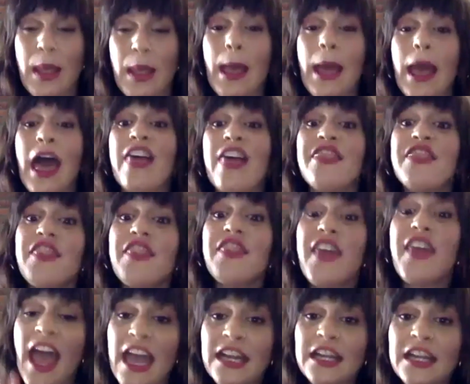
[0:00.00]
And
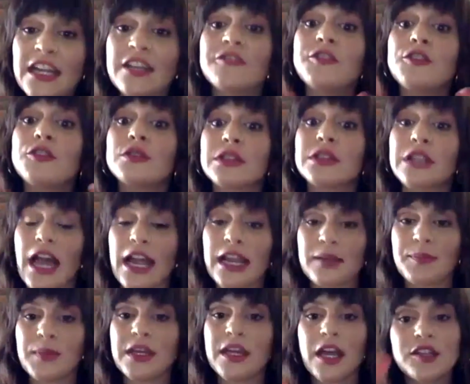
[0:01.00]
then if you'd like,
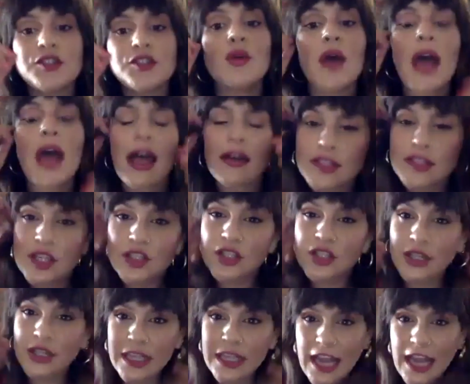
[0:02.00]
because you have such
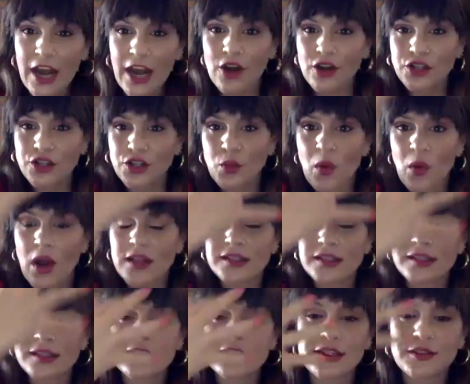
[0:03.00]
thick hair and you want
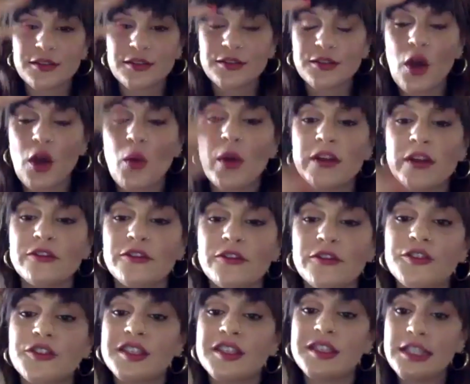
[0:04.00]
to go in for
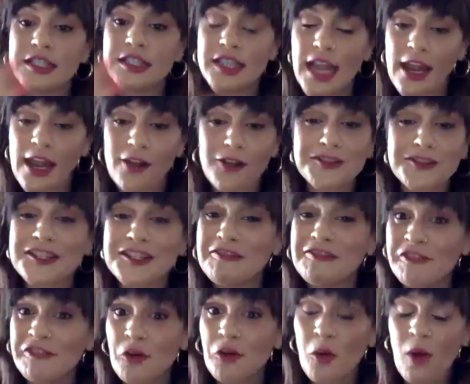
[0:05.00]
the details, if
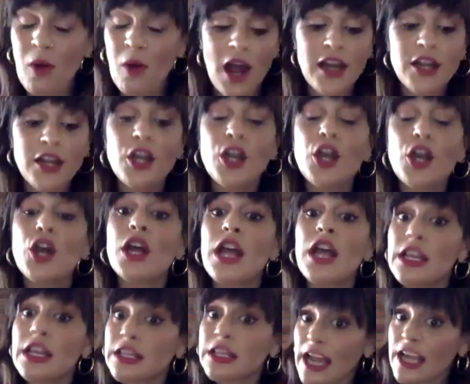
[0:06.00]
you want,
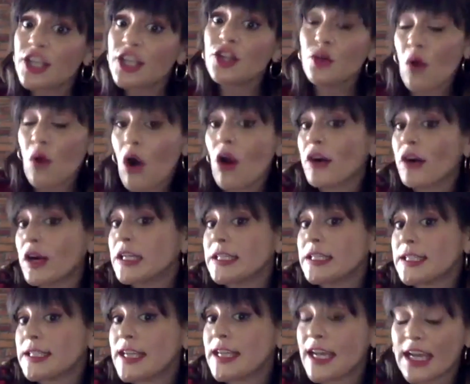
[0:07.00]
like you already
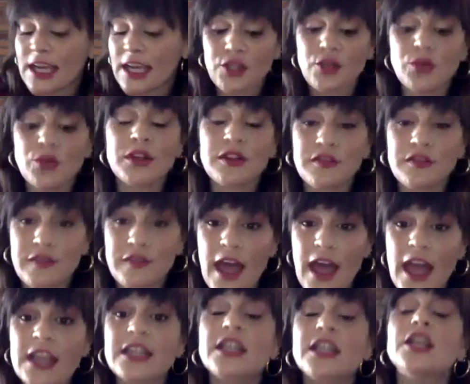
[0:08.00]
did, you
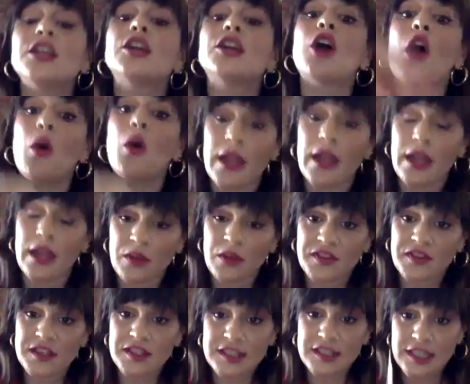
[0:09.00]
then can go in with
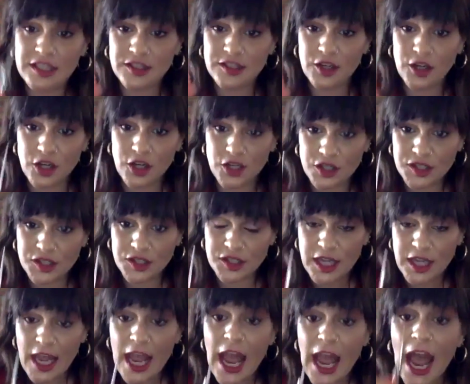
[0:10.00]
the scissors
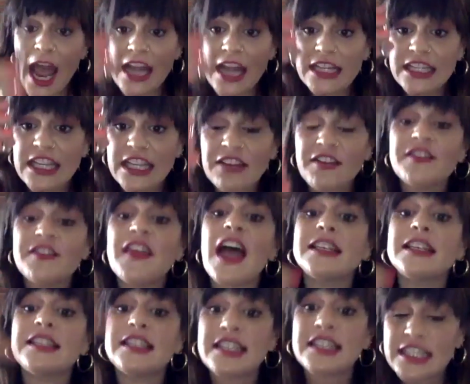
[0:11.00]
and give it
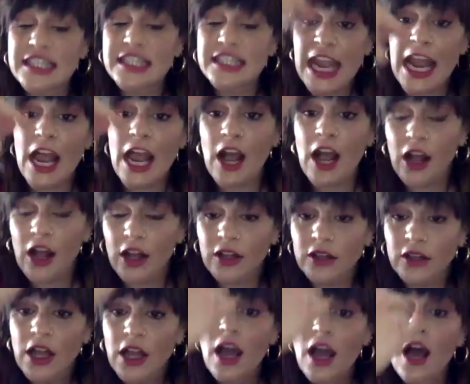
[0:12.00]
that detail
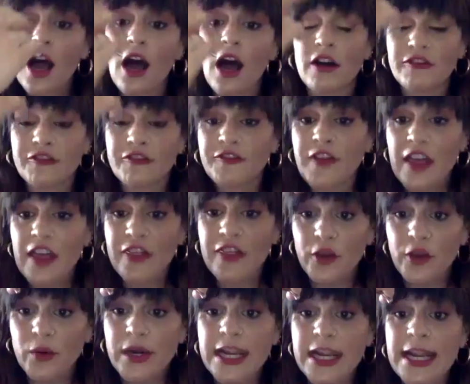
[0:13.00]
of
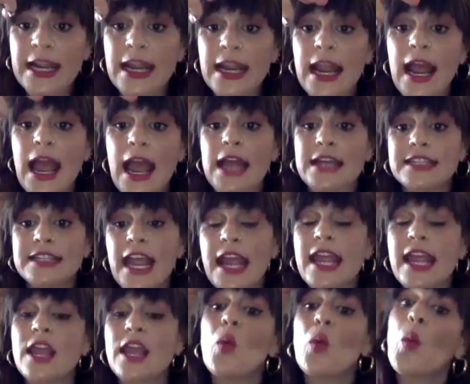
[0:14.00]
feathering and
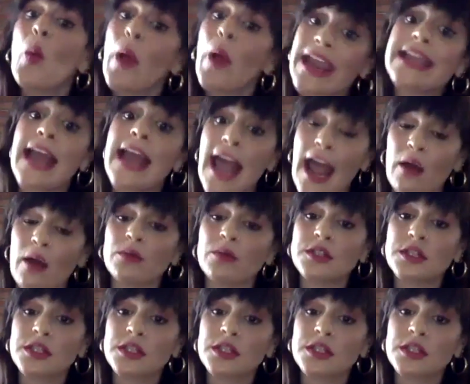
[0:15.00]
taking weight out.